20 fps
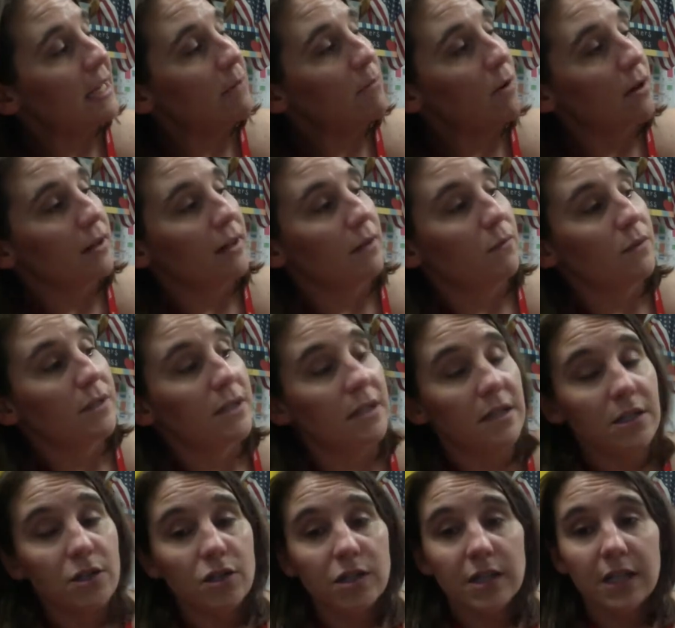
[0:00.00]
bar that was
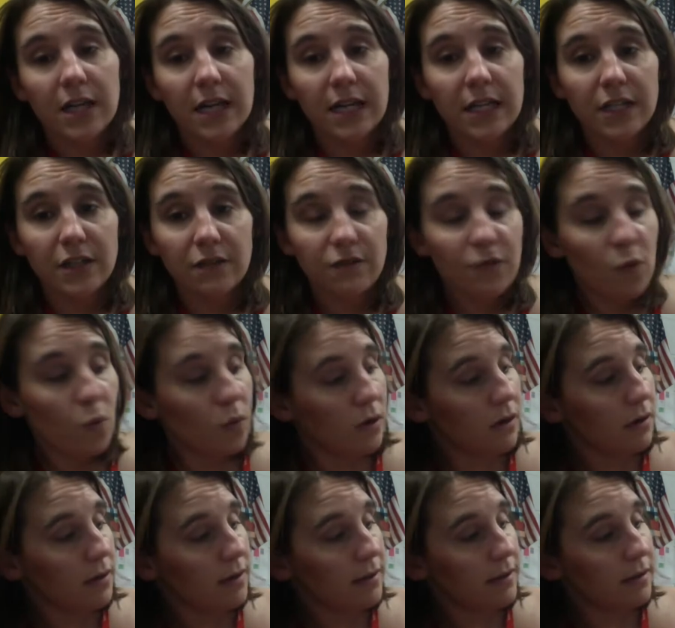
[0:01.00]
initially cut into
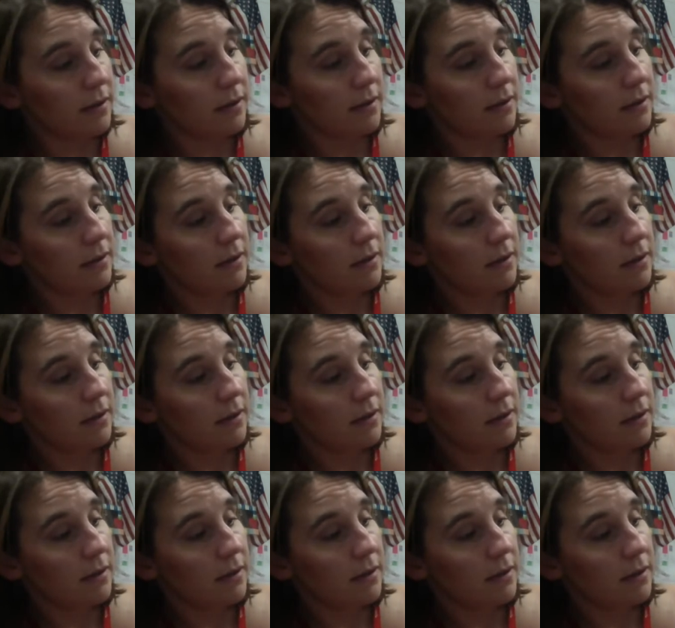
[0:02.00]
fourths,